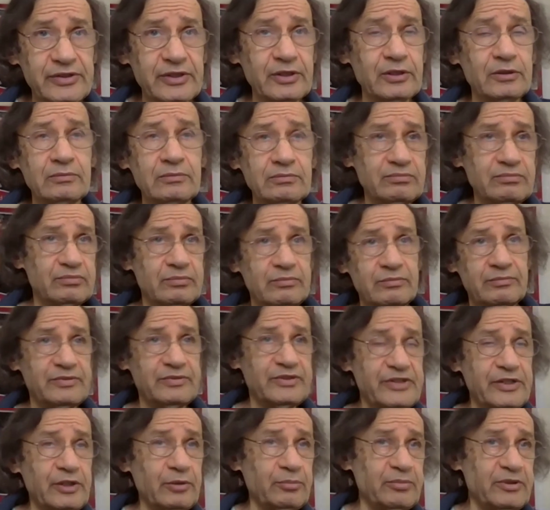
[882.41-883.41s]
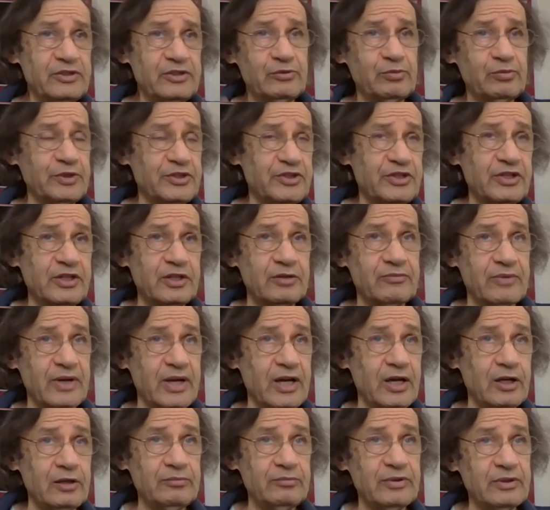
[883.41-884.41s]
He'll still be switching
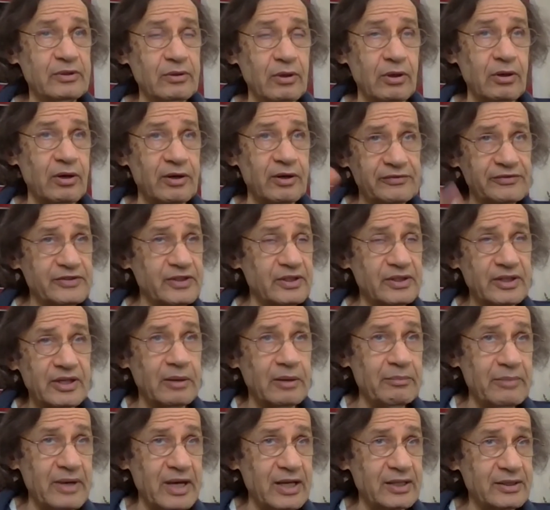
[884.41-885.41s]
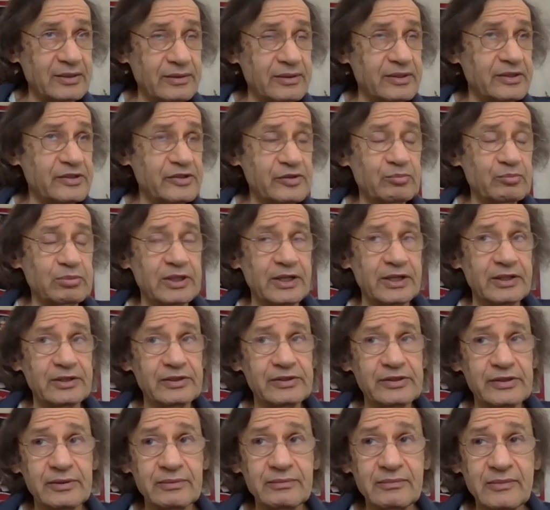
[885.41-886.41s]
around, but often come back to this
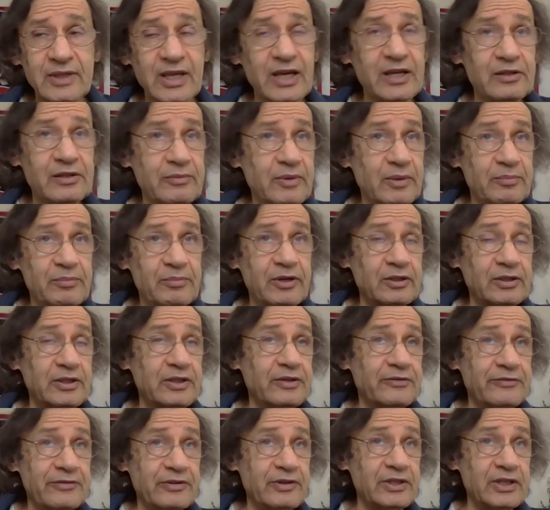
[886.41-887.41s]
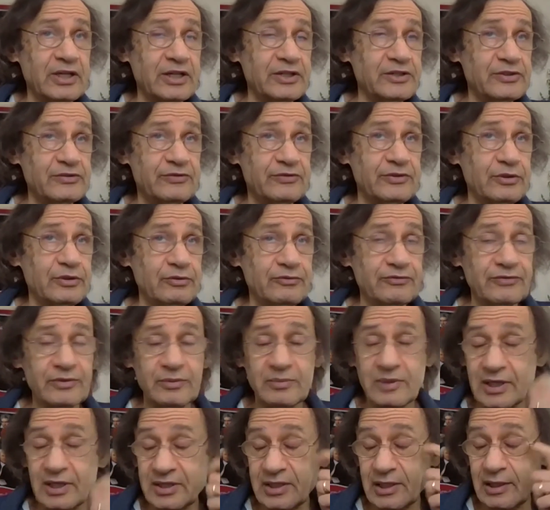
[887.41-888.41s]
place. Had apparently a very nice view from
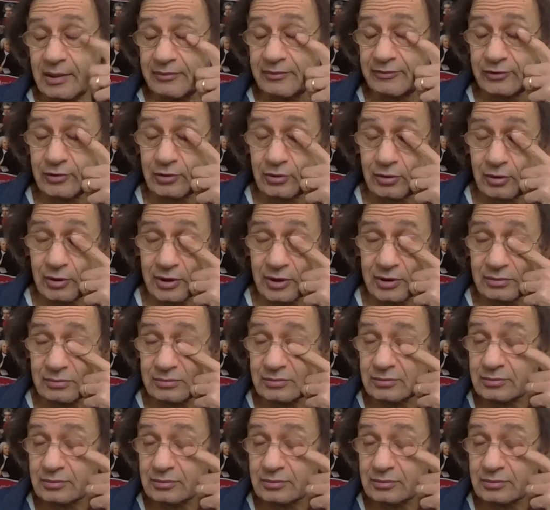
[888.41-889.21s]
that top floor.